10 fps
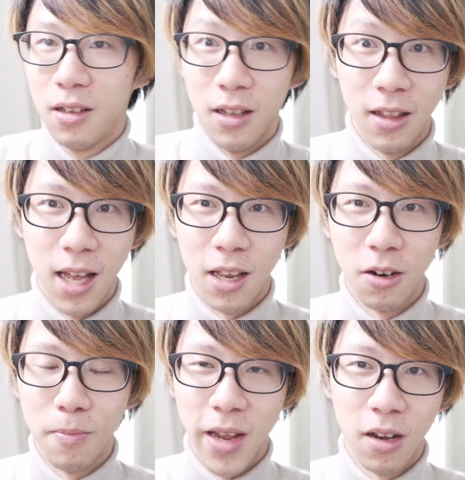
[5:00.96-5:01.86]
in that
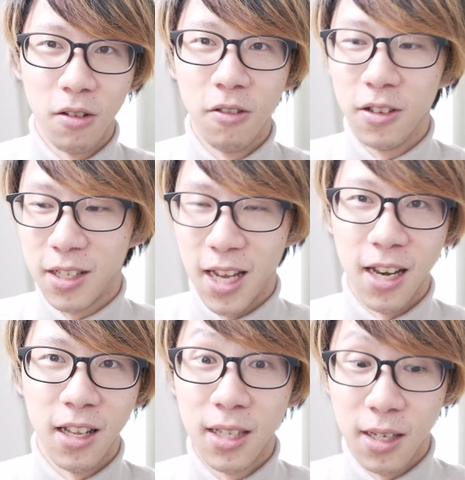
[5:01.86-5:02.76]
manual
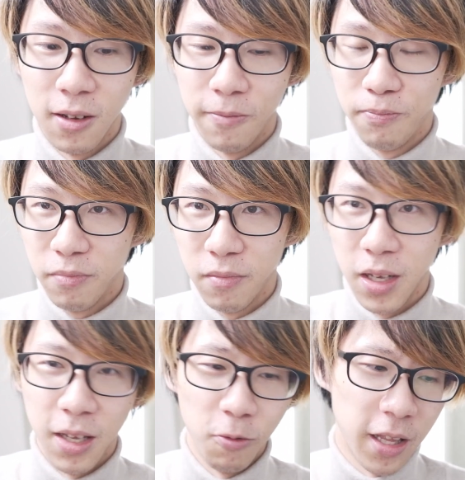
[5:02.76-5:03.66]
settings
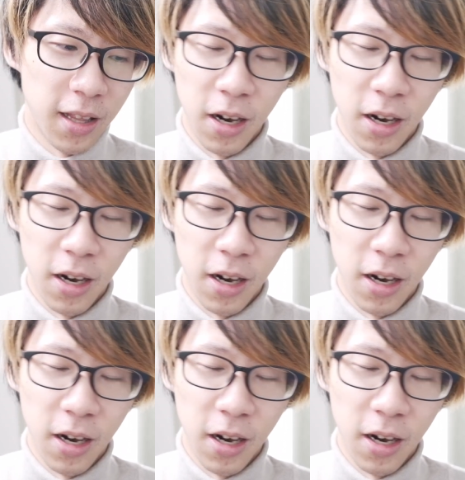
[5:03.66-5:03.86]
within